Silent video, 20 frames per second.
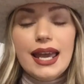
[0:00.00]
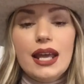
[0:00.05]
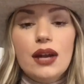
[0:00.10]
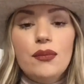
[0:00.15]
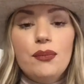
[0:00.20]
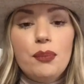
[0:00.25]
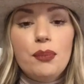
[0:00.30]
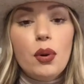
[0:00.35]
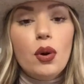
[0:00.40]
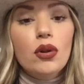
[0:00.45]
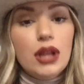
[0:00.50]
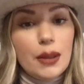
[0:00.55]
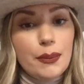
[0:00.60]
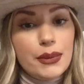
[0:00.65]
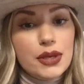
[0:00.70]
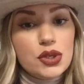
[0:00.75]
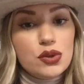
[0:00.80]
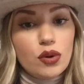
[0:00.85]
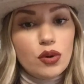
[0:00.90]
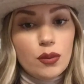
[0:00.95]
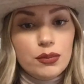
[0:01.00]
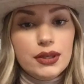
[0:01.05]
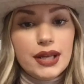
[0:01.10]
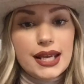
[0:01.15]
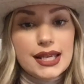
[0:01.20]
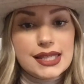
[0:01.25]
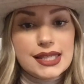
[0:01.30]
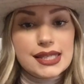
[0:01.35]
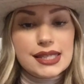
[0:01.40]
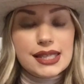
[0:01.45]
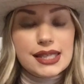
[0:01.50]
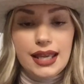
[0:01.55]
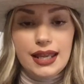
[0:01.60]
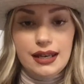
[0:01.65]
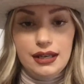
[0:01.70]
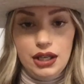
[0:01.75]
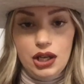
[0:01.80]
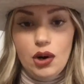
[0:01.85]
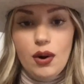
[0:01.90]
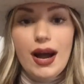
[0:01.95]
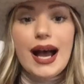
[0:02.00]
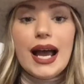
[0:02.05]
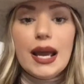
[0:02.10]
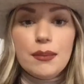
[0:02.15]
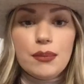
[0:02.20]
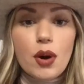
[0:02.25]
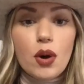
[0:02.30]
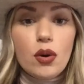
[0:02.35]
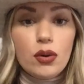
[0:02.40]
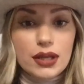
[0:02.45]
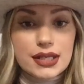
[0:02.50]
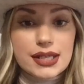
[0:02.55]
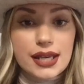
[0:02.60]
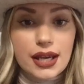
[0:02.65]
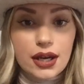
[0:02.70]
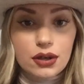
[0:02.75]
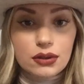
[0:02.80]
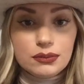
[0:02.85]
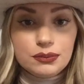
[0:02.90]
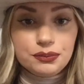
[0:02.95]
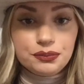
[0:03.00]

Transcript: and pull up into a nice and high ponytail.